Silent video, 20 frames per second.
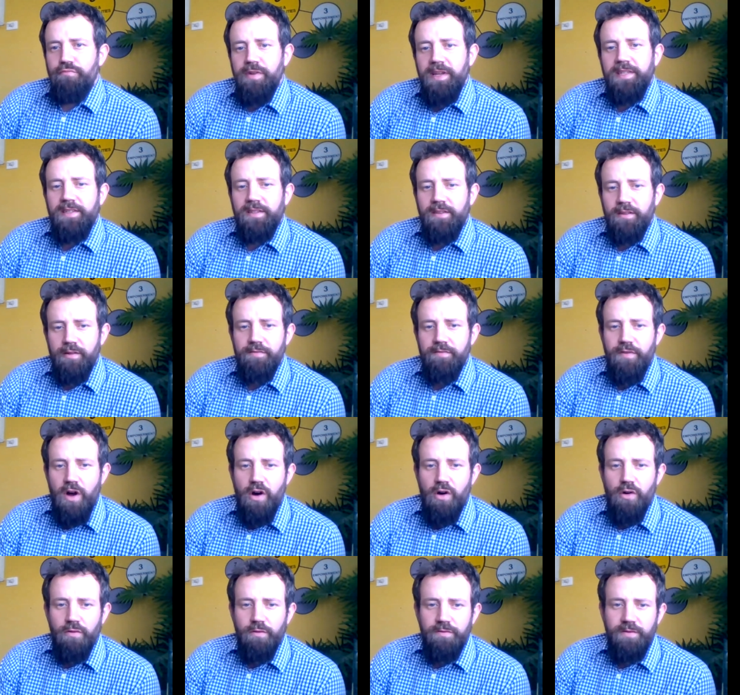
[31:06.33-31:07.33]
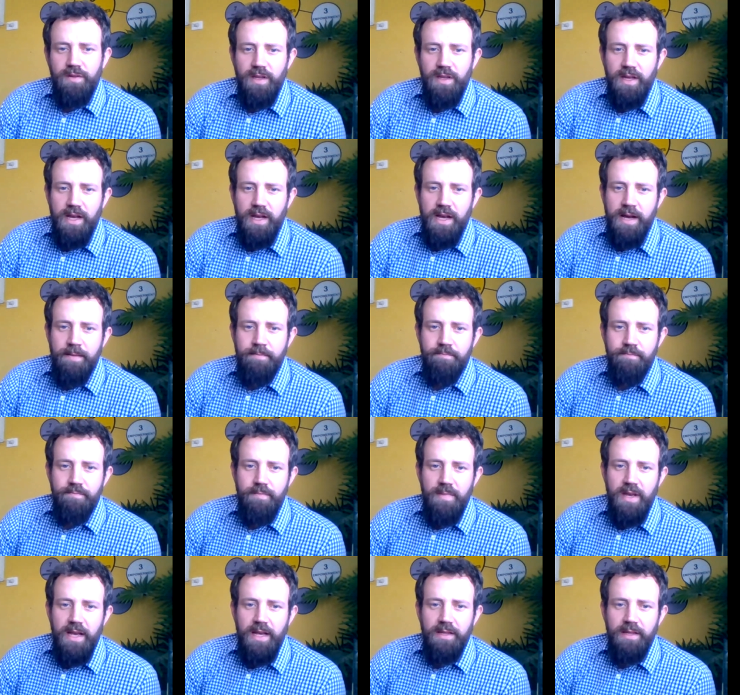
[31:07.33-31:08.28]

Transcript: risks are involved, and